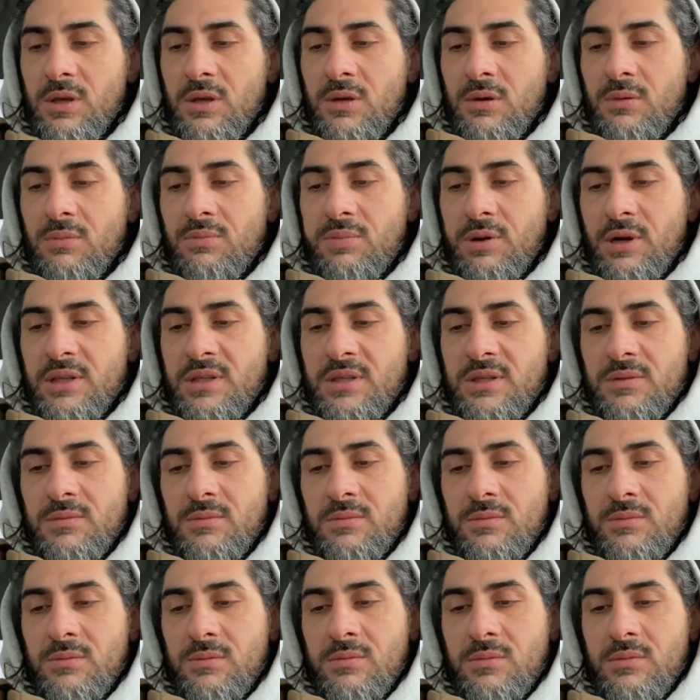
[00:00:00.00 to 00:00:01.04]
But
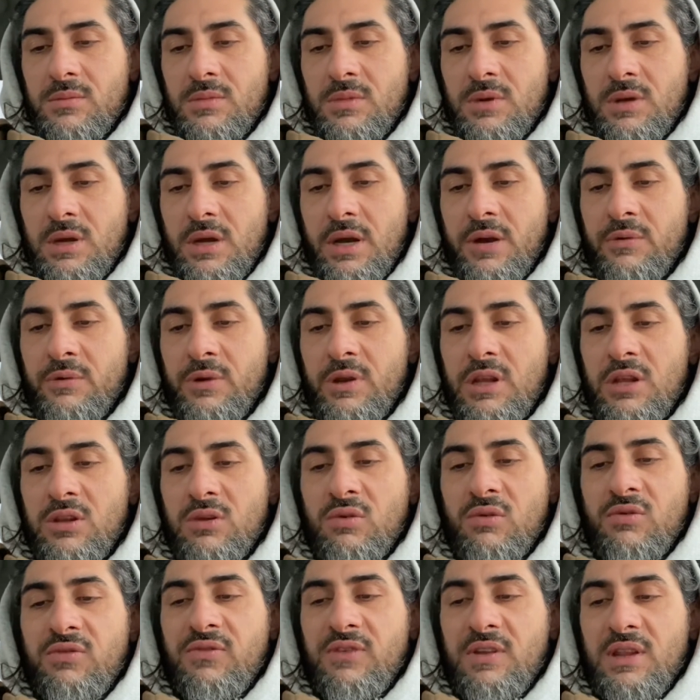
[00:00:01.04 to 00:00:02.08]
I really do
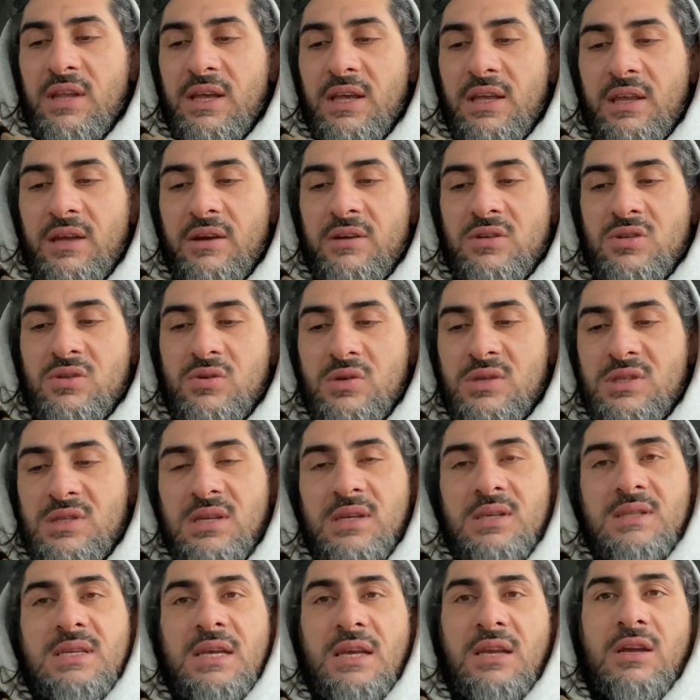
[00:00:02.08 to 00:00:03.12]
feel like Arizona is going
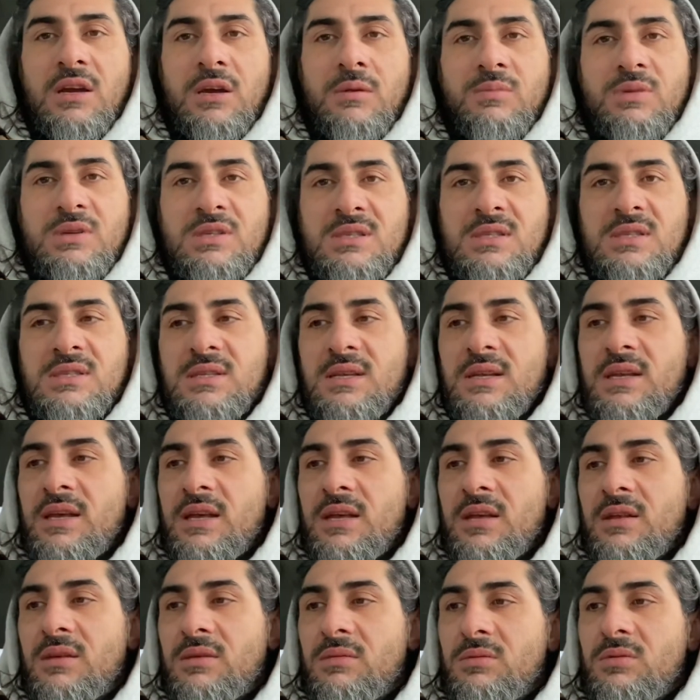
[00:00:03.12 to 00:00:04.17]
to take care of business
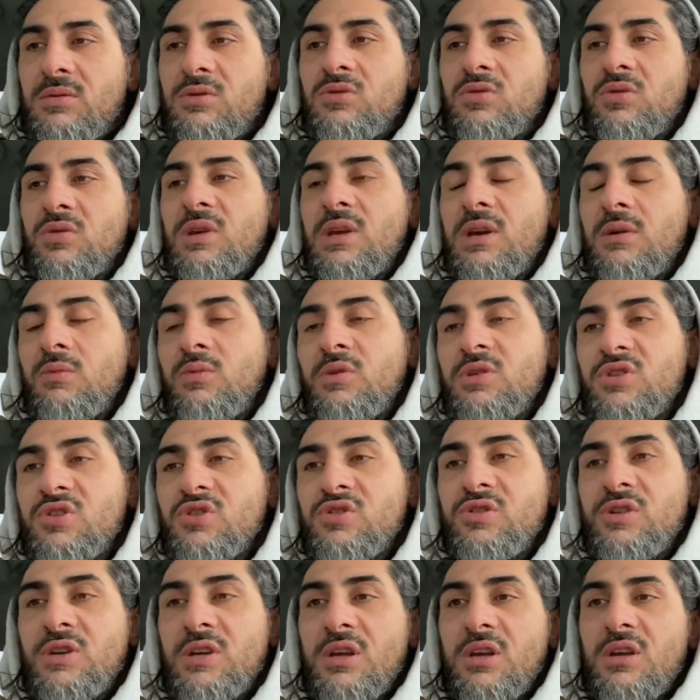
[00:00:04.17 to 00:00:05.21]
today. Two-game win
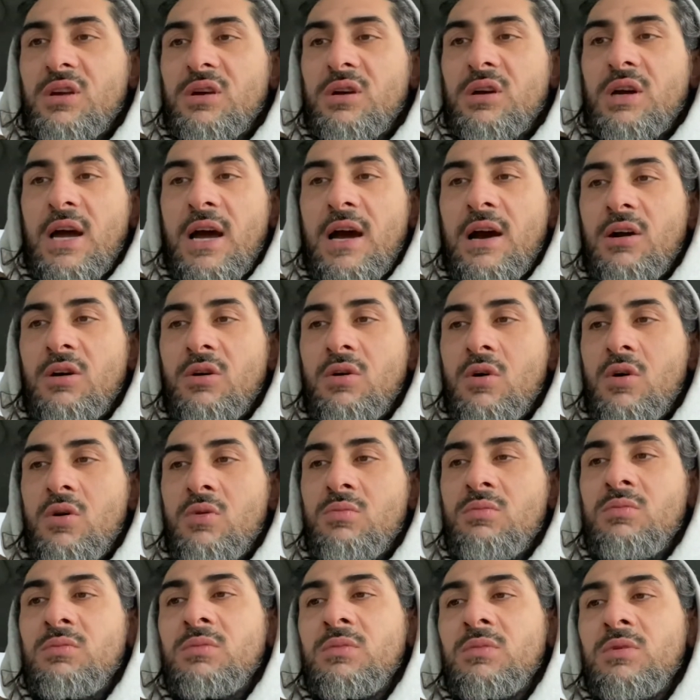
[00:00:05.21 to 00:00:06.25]
streak at home
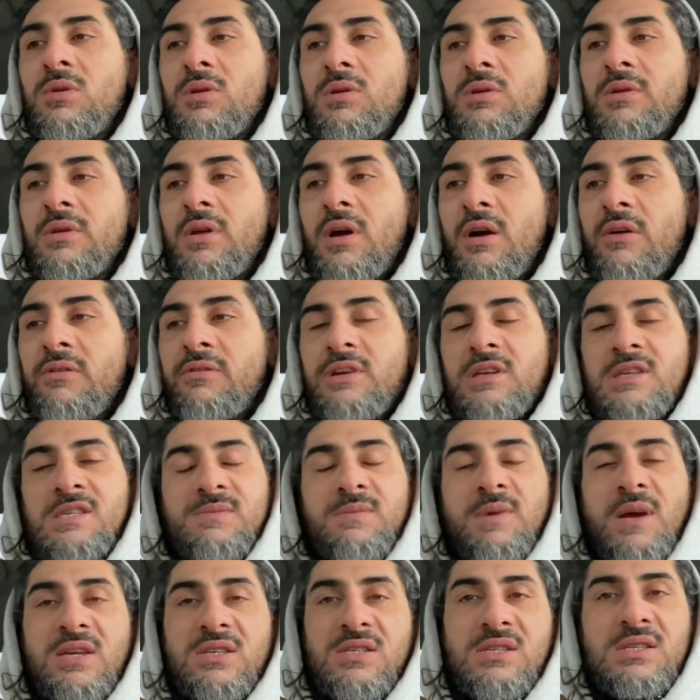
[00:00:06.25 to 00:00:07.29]
already
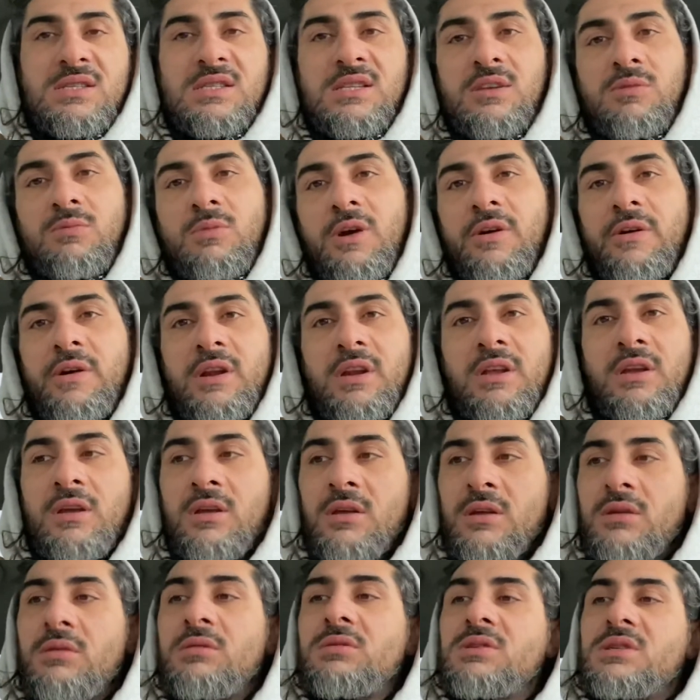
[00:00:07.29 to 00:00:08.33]
smashed this team already.
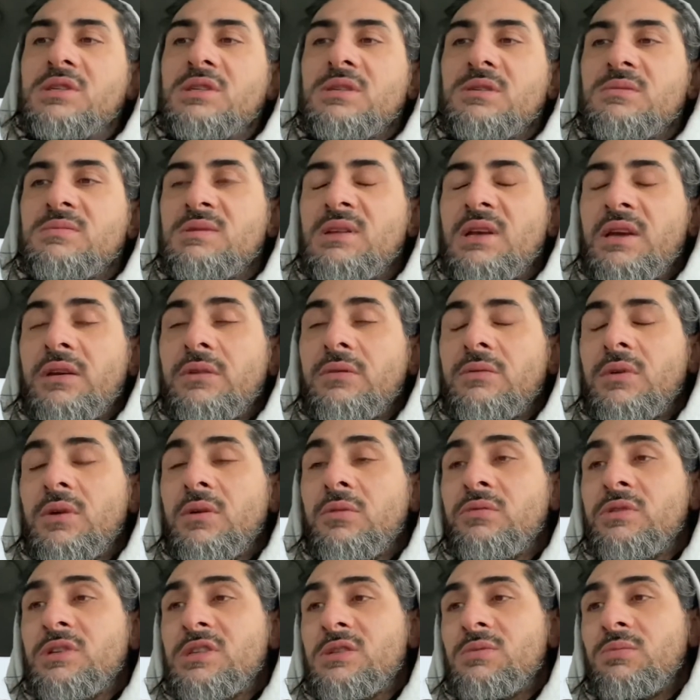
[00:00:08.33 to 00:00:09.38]
Seems like a
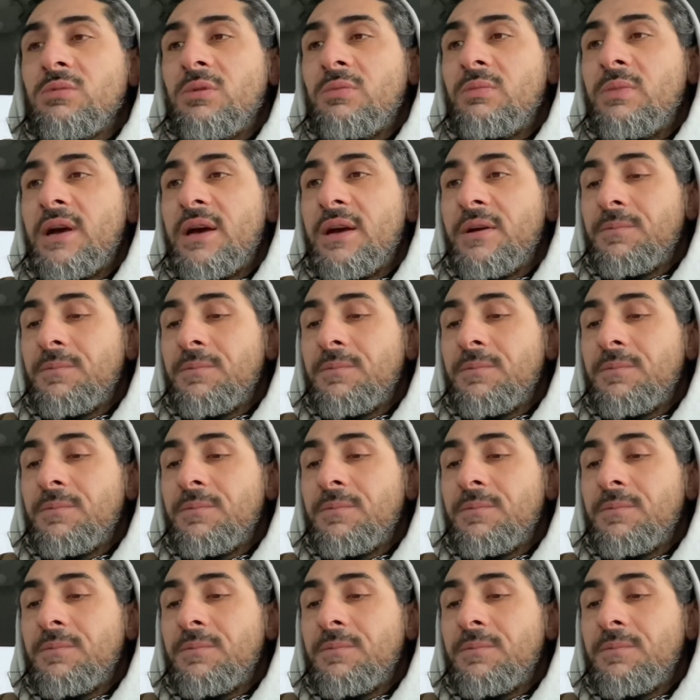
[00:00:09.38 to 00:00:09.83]
reasonable bet.